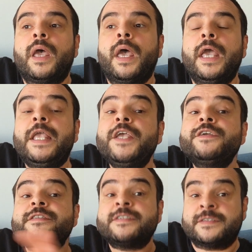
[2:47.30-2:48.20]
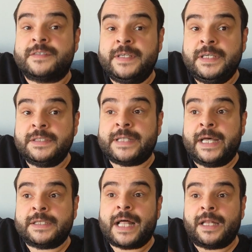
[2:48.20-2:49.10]
here's the thing
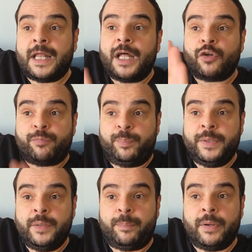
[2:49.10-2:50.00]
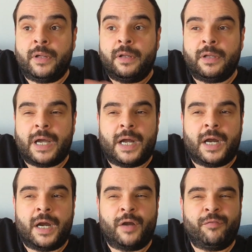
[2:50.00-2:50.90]
that a lot of people
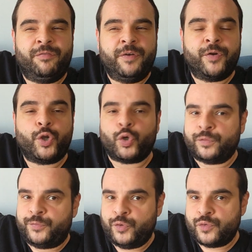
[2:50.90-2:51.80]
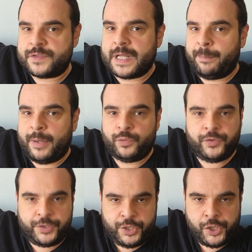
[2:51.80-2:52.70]
are very confused about the
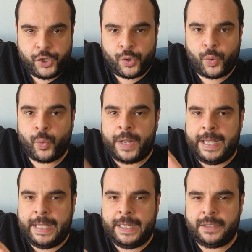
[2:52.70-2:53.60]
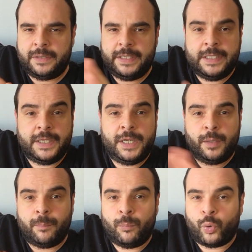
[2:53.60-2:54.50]
keto and eating
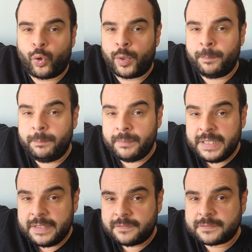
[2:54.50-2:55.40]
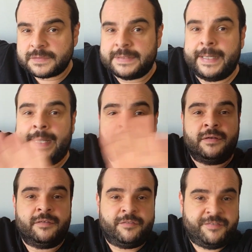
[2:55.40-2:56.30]
more meat than
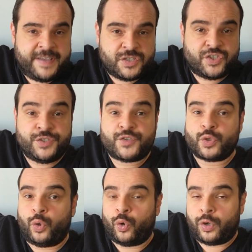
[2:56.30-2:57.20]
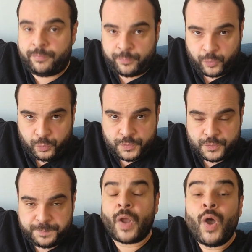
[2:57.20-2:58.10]
veggies or
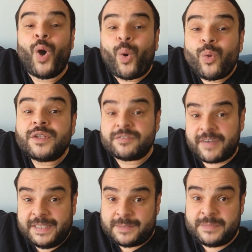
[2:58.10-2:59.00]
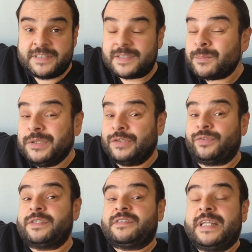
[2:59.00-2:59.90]
fruits. All the vitamins and
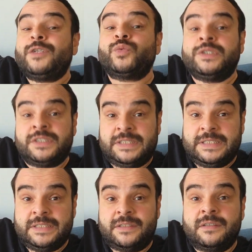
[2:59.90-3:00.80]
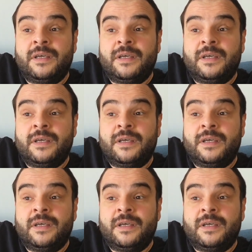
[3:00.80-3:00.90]
minerals that we need